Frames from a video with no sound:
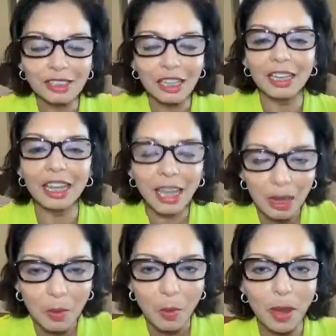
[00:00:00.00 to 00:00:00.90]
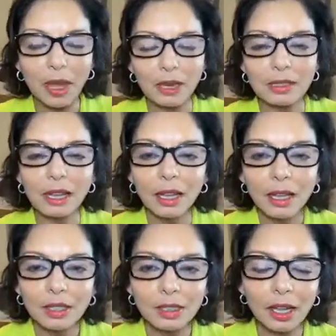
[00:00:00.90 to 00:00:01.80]
And I can't wait
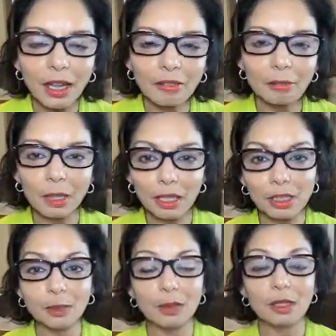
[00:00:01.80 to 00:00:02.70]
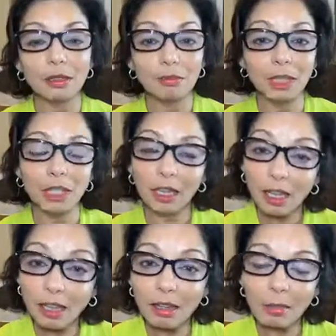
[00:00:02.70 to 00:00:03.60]
to have my husband meet
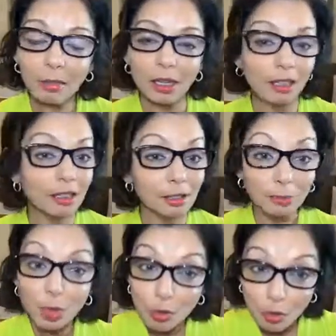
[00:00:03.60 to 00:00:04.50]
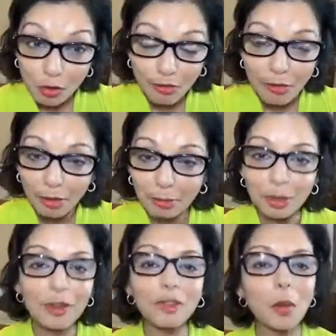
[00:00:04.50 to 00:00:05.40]
him and his beautiful,
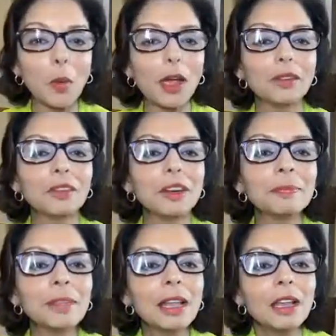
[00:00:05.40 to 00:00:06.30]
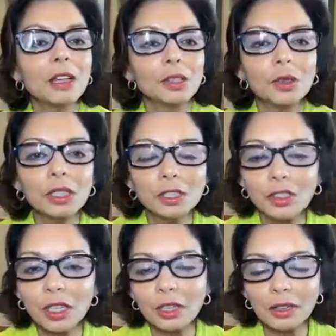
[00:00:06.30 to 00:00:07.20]
beautiful wife, right? So this
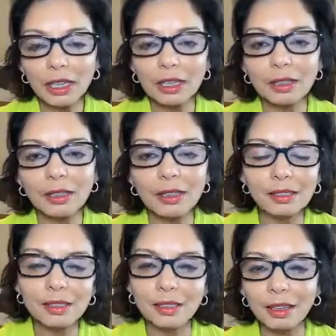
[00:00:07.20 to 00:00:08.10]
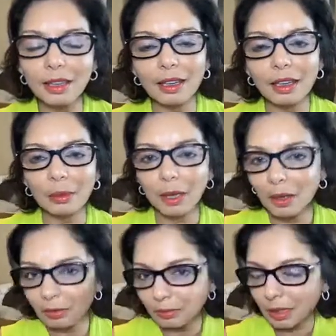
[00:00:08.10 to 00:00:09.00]
generated this thinking
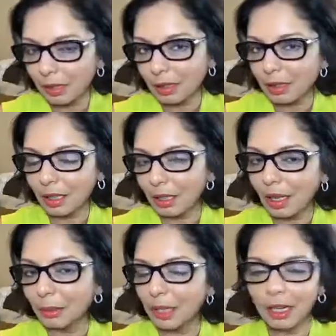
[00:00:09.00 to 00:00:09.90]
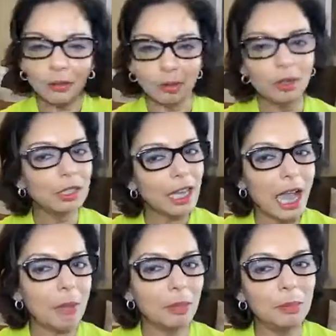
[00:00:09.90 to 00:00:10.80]
about, geez, how many really
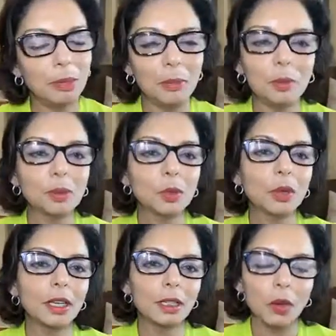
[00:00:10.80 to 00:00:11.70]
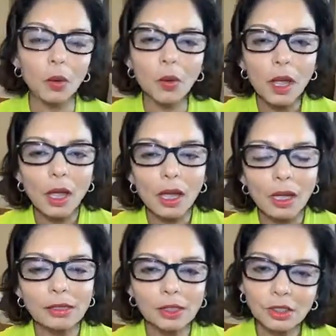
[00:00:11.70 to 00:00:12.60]
happy people do I know?
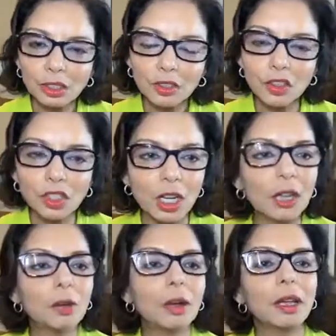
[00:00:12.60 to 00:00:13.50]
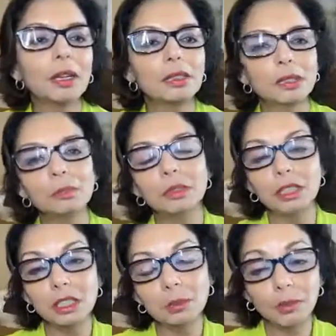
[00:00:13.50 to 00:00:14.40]
It's just generated some
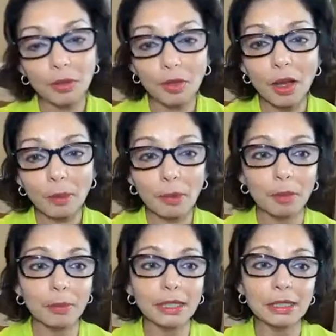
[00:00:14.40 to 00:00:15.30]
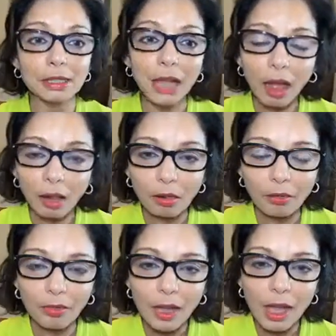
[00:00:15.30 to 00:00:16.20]
deep thought about
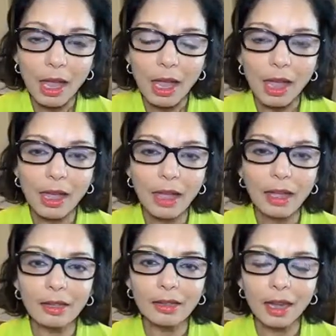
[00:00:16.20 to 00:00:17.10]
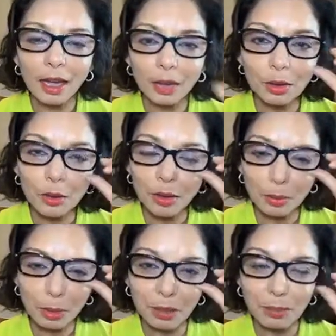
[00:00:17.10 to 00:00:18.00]
myself. And how do other
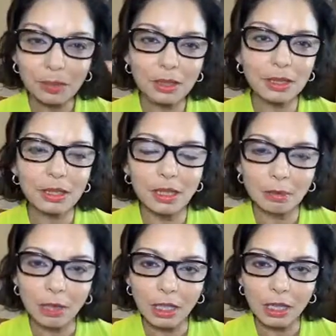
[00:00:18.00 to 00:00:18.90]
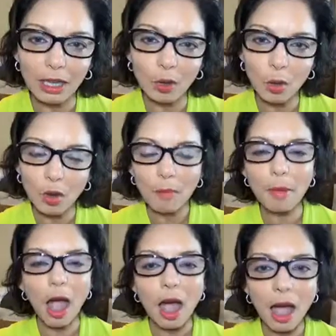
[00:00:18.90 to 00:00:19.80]
people see me? And who
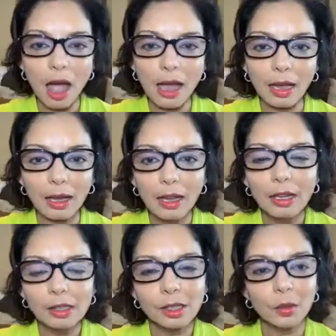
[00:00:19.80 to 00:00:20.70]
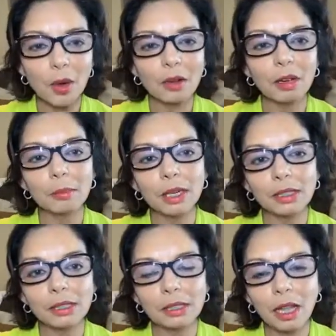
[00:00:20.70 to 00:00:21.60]
am I surrounding
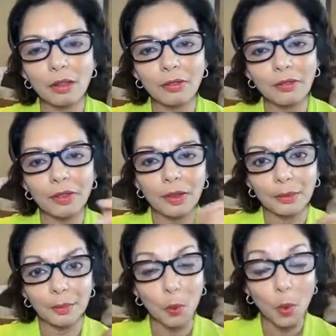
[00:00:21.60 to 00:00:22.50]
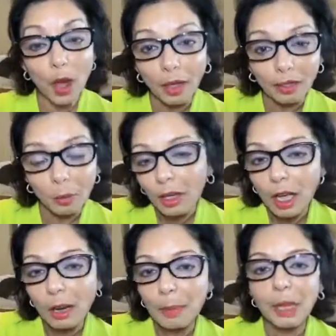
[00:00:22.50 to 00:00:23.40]
myself with? What
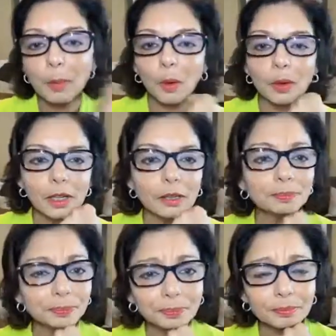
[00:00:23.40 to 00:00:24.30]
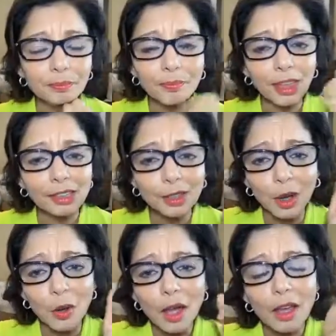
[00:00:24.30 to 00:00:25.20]
kind of people, right?
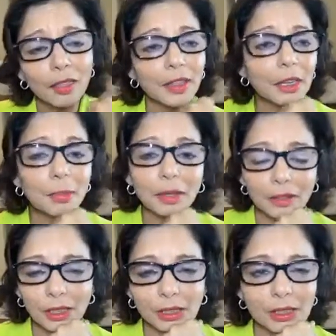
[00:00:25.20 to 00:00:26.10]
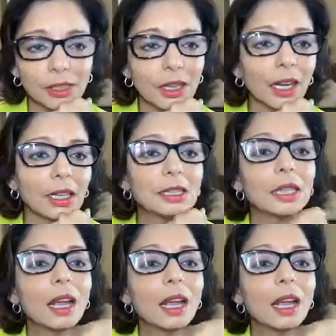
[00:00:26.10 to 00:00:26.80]
So think about this, you guys.